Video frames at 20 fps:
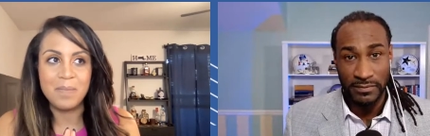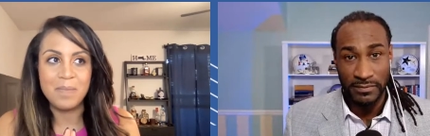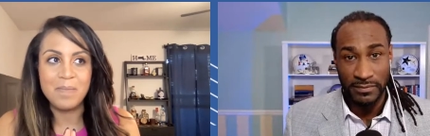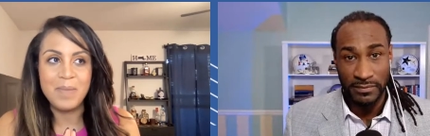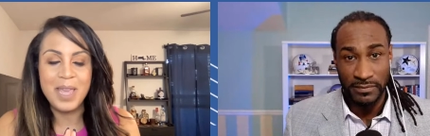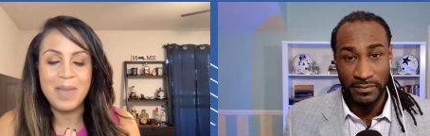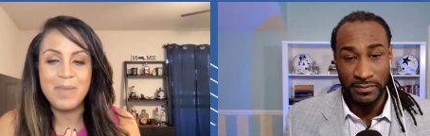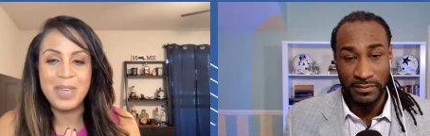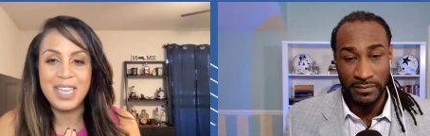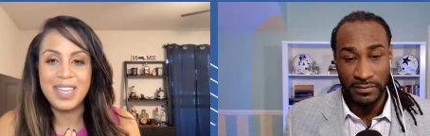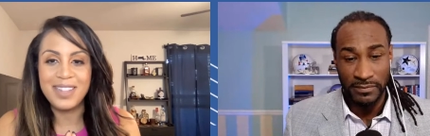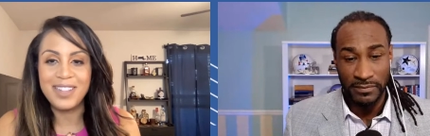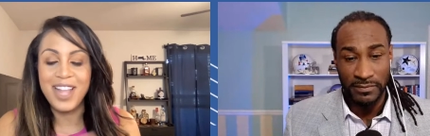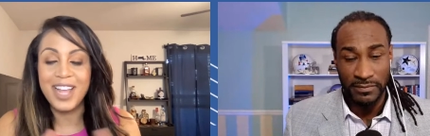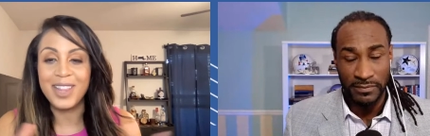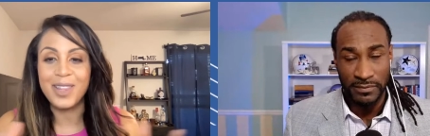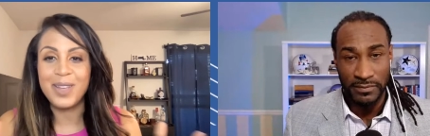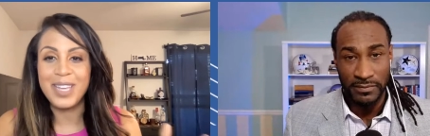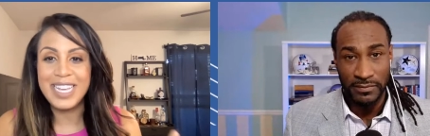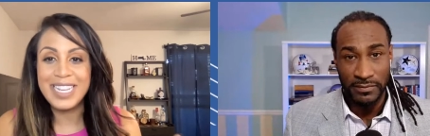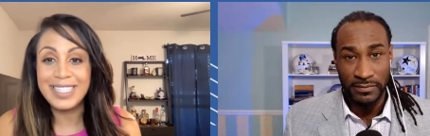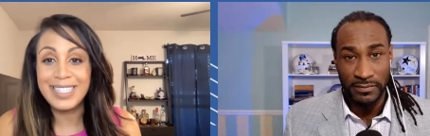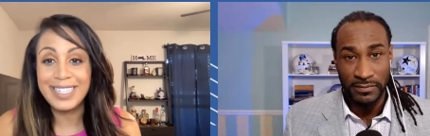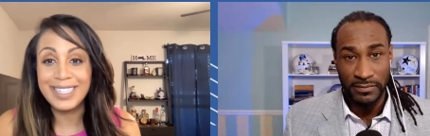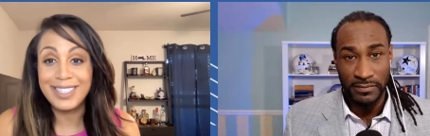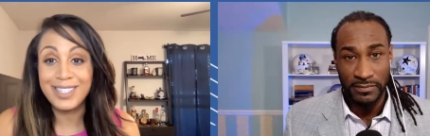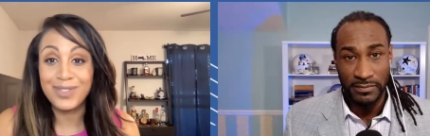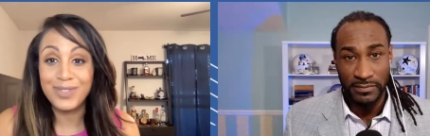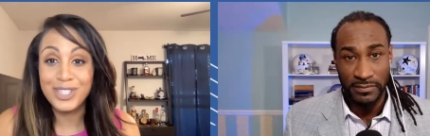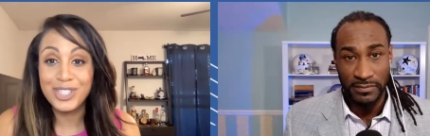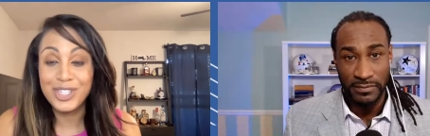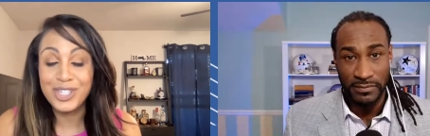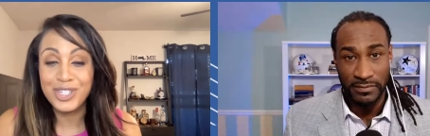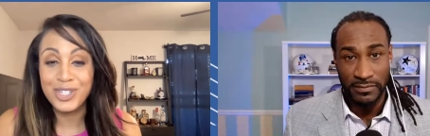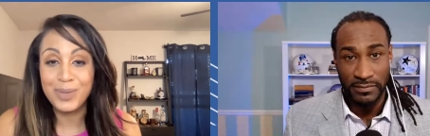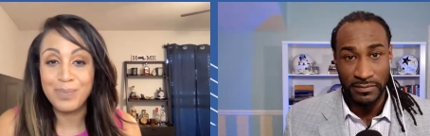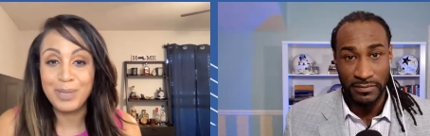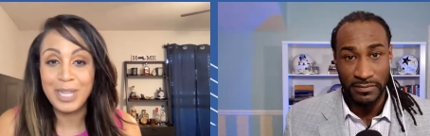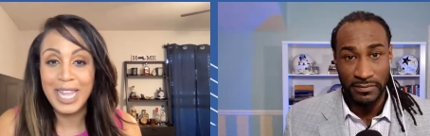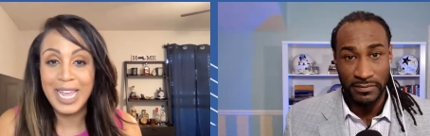Speaker 1: Maybe not the easiest division
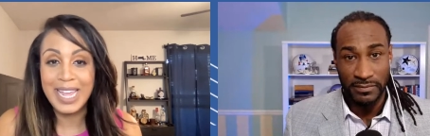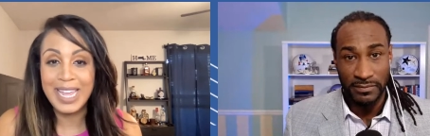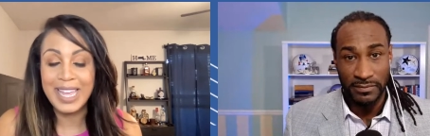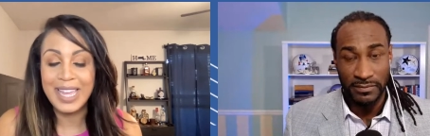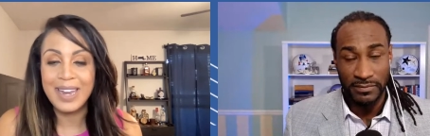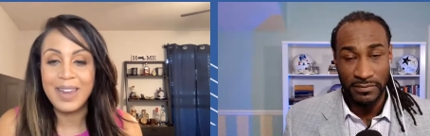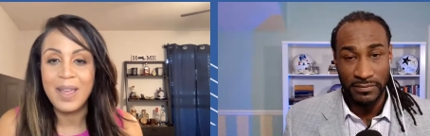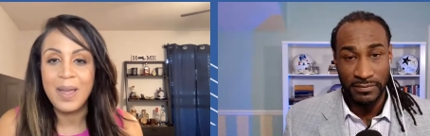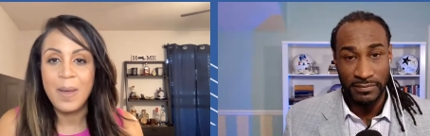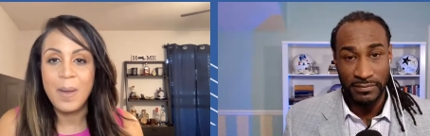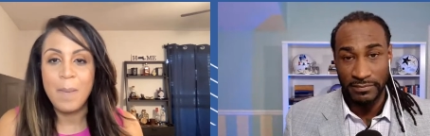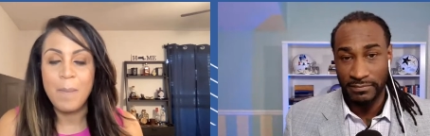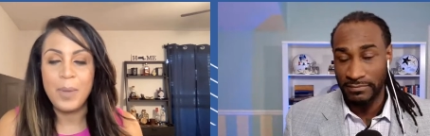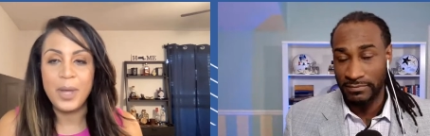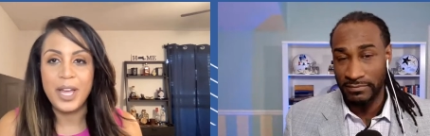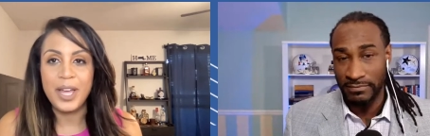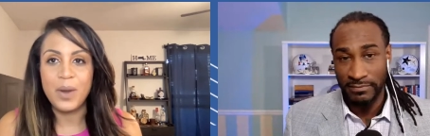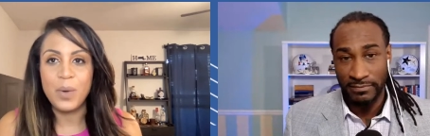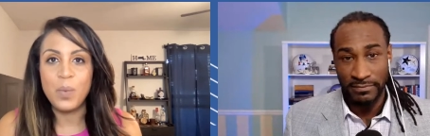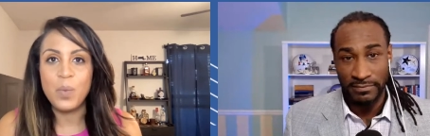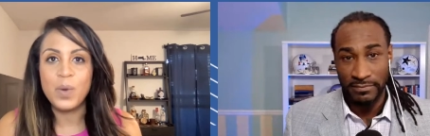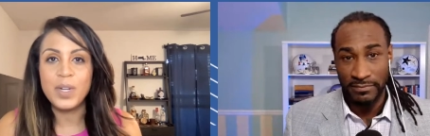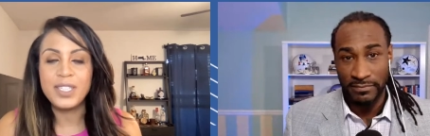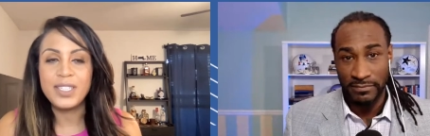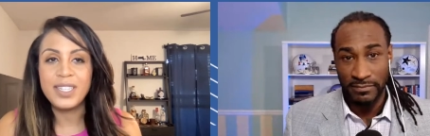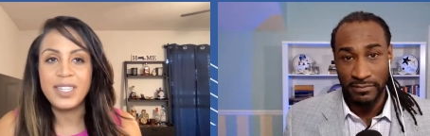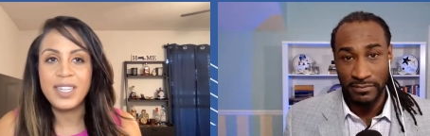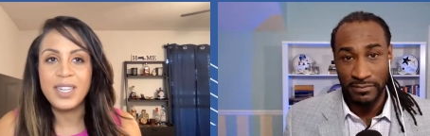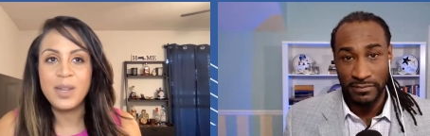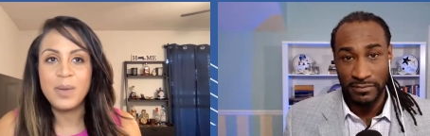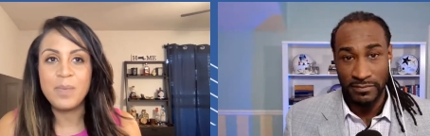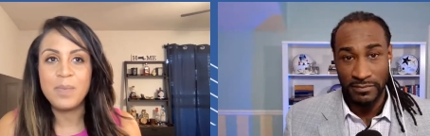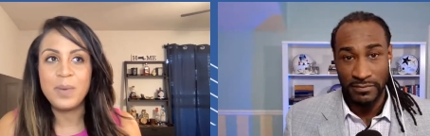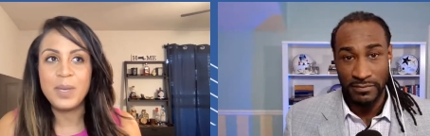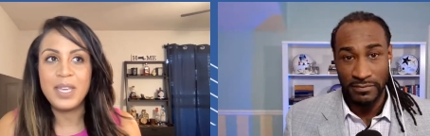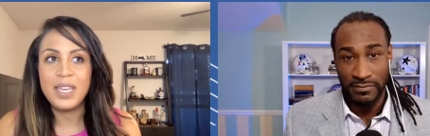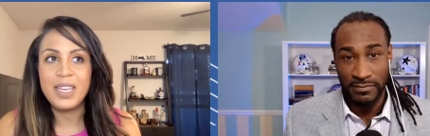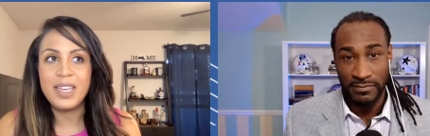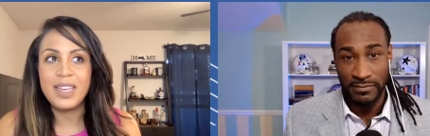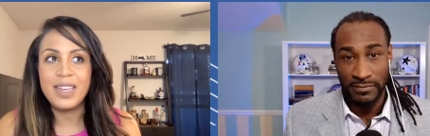to play in, but what's it going to
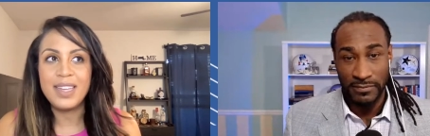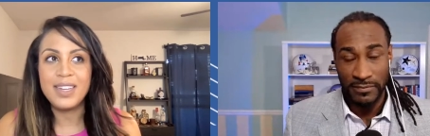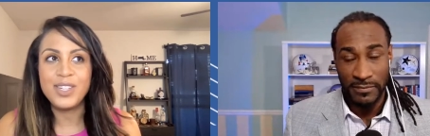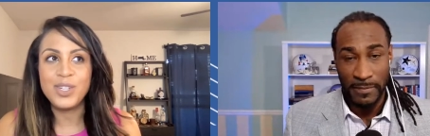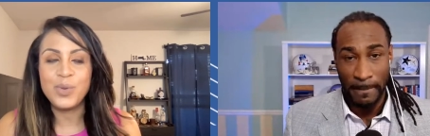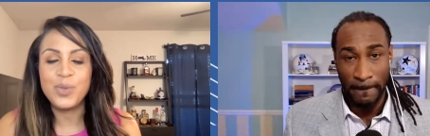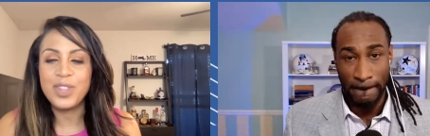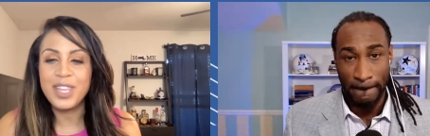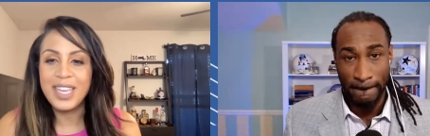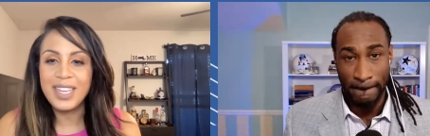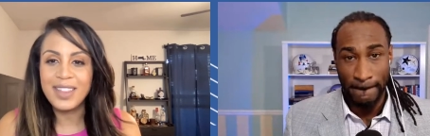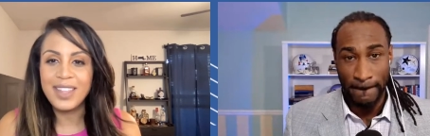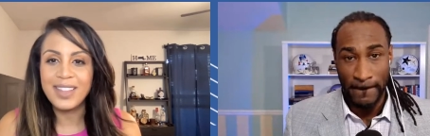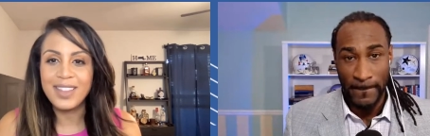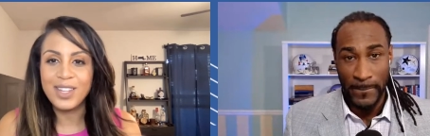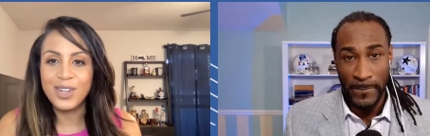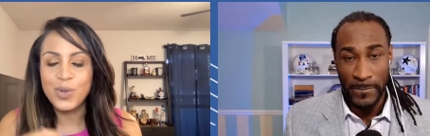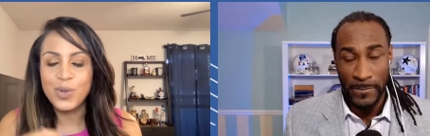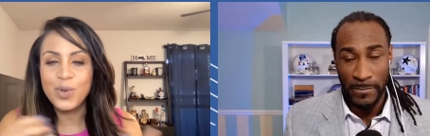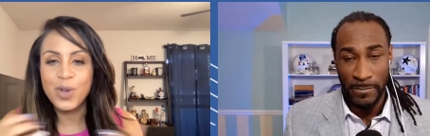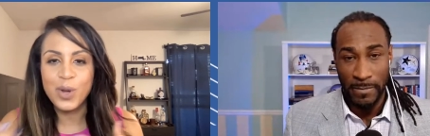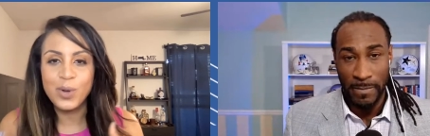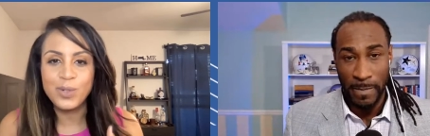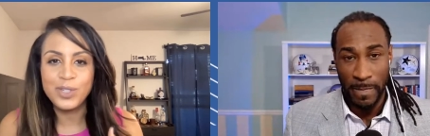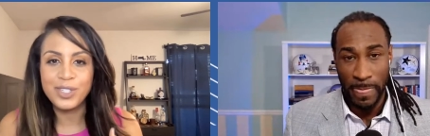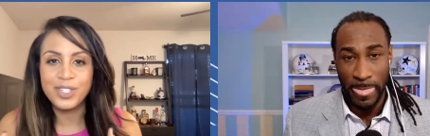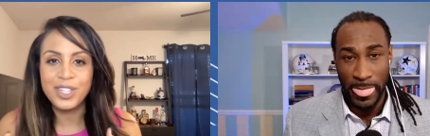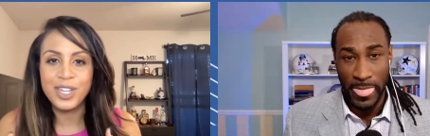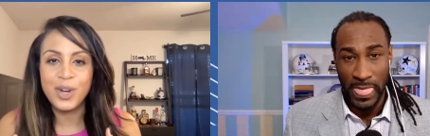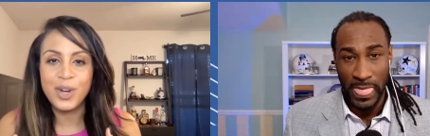be? Do you think that the new coach is going